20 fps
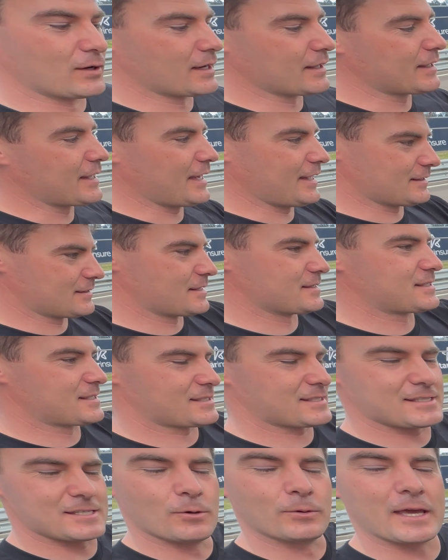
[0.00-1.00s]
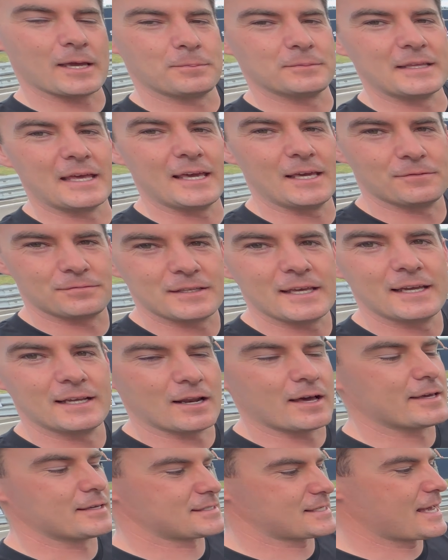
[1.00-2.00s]
again, still keeping the FD
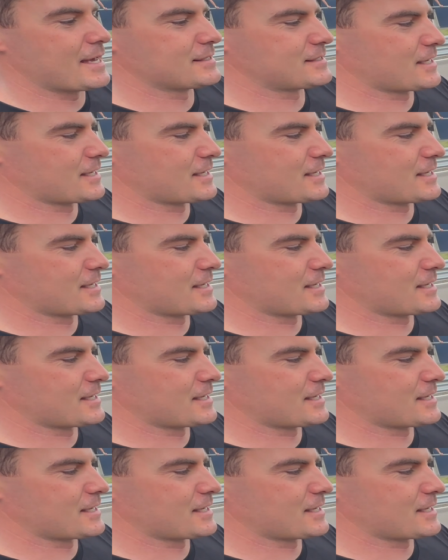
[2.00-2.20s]
like you say.